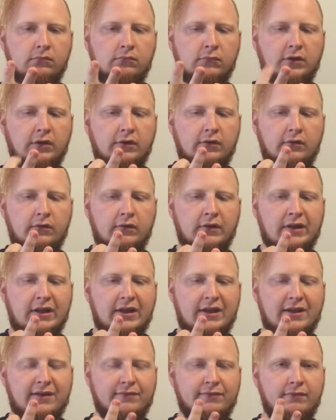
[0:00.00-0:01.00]
Right?
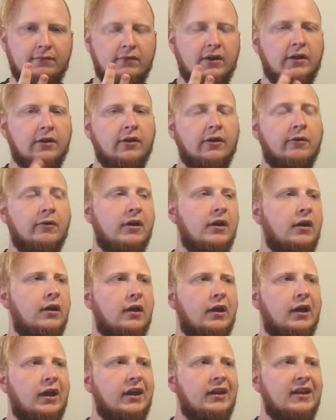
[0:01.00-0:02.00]
Half? I don't know.
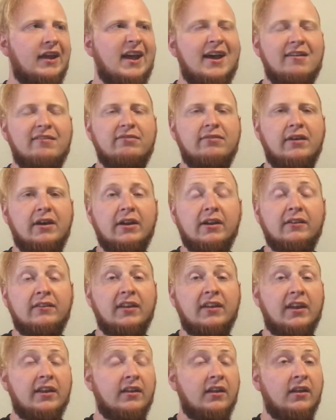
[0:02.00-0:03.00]
8.5 out of
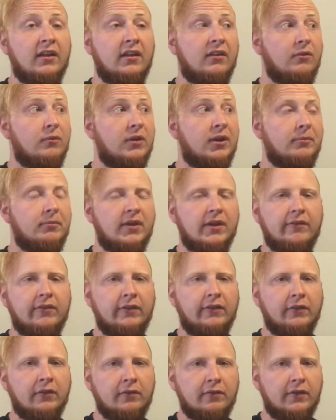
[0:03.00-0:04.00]
10 is what I'm
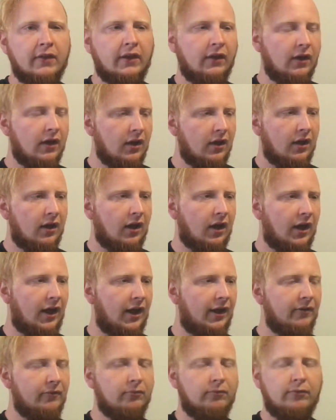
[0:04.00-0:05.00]
giving this thing.
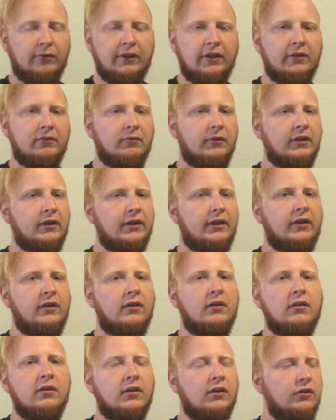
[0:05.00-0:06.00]
I really, really
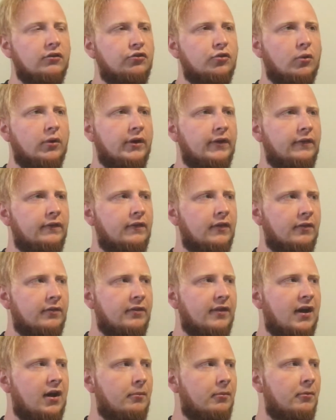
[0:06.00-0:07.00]
enjoyed
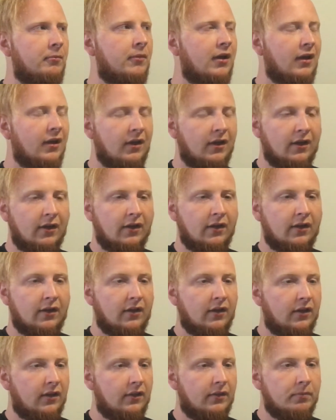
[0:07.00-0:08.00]
this album.
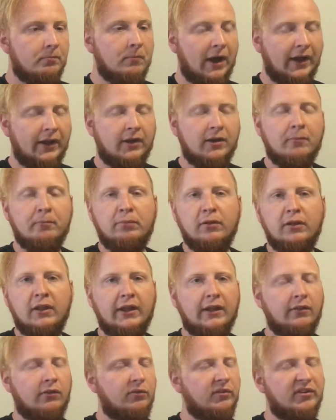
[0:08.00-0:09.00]
My
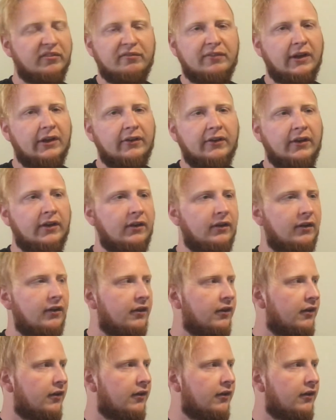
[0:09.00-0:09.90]
complaints are very